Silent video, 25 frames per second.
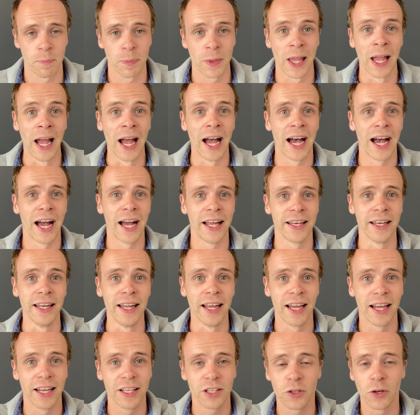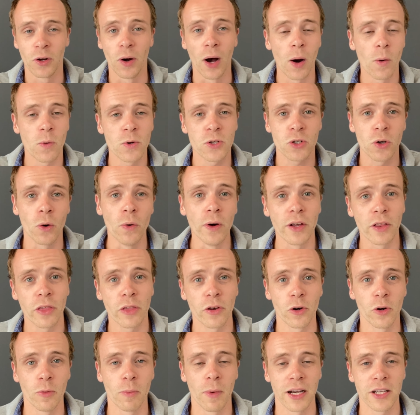And I was going
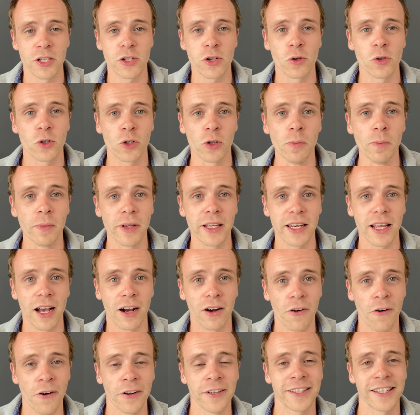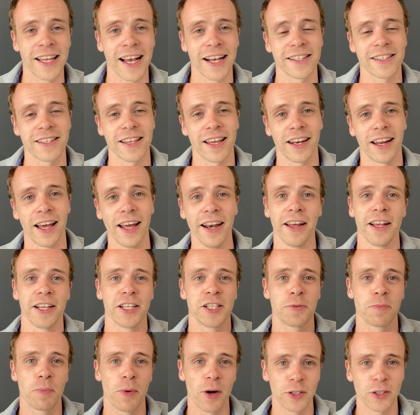through my social media contacts and I
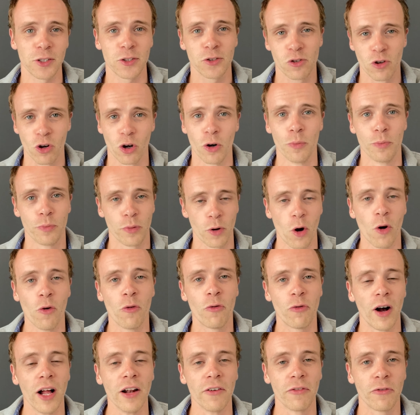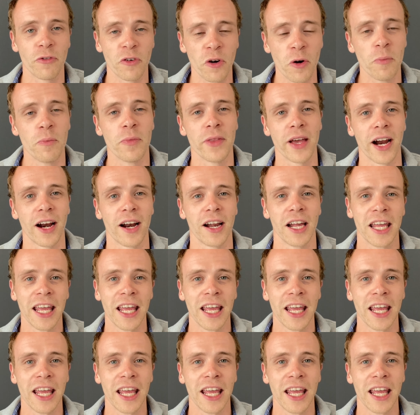spotted your profile from there.